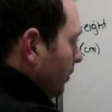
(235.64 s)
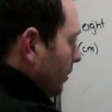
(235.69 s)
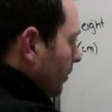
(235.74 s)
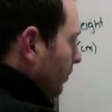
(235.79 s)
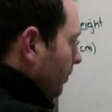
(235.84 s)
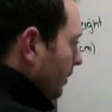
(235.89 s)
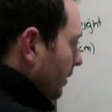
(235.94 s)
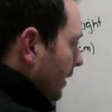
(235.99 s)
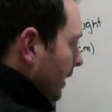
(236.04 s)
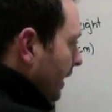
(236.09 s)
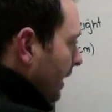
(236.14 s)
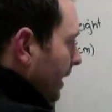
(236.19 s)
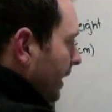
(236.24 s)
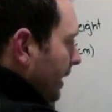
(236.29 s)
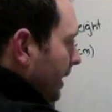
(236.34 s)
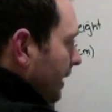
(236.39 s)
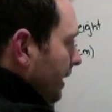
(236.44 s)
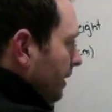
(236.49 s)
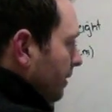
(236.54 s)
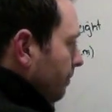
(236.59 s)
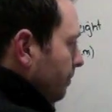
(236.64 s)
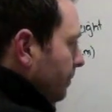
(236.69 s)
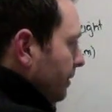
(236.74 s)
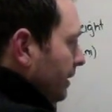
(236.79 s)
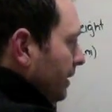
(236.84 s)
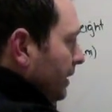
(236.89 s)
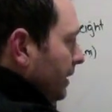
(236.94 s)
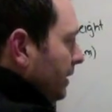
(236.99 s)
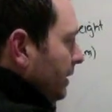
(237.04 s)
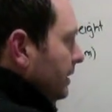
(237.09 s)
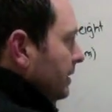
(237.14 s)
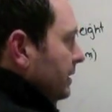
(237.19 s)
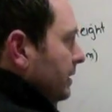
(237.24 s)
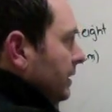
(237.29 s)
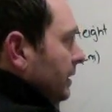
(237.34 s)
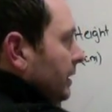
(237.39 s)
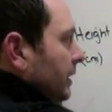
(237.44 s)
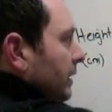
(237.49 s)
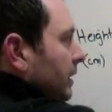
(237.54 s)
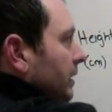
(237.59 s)
Well, A, B,
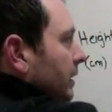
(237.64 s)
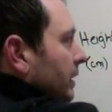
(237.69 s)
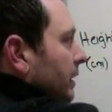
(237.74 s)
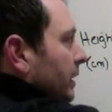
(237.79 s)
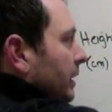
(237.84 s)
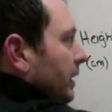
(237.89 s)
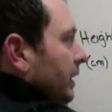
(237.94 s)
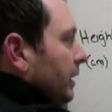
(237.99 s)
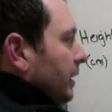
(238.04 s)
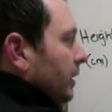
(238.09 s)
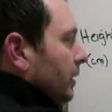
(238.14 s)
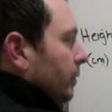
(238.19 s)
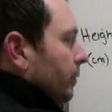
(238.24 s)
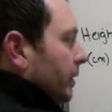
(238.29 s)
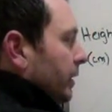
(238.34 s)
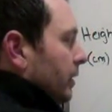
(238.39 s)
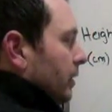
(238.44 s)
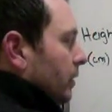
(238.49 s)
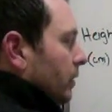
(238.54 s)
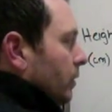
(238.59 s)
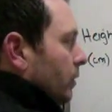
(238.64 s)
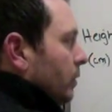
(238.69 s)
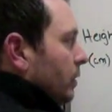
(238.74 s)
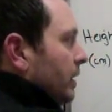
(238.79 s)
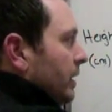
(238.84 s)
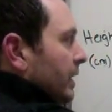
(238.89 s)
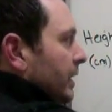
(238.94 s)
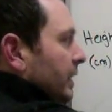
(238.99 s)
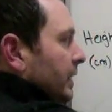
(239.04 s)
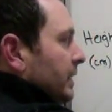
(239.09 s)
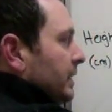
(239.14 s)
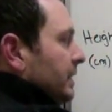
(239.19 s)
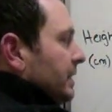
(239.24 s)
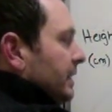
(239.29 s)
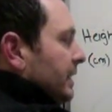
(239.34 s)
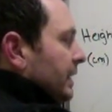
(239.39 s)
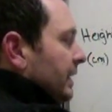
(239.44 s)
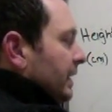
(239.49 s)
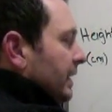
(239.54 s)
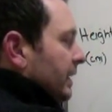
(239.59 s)
C, here we go.
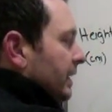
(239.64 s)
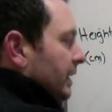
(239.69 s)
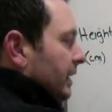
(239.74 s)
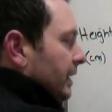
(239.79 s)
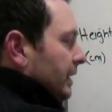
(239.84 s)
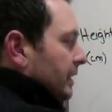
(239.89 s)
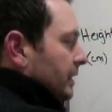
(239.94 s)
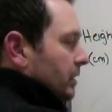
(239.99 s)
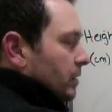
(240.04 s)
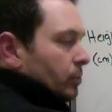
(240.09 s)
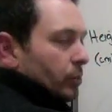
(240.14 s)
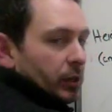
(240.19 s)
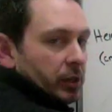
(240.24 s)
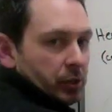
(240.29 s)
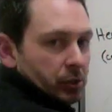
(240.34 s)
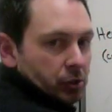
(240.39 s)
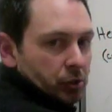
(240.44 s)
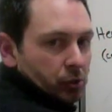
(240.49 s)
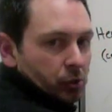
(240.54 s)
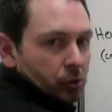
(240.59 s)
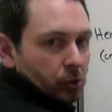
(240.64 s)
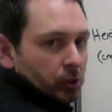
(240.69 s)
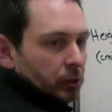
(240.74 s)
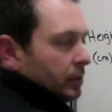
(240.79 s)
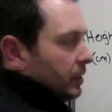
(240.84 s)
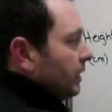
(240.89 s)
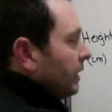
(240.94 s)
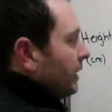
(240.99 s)
D is three years old.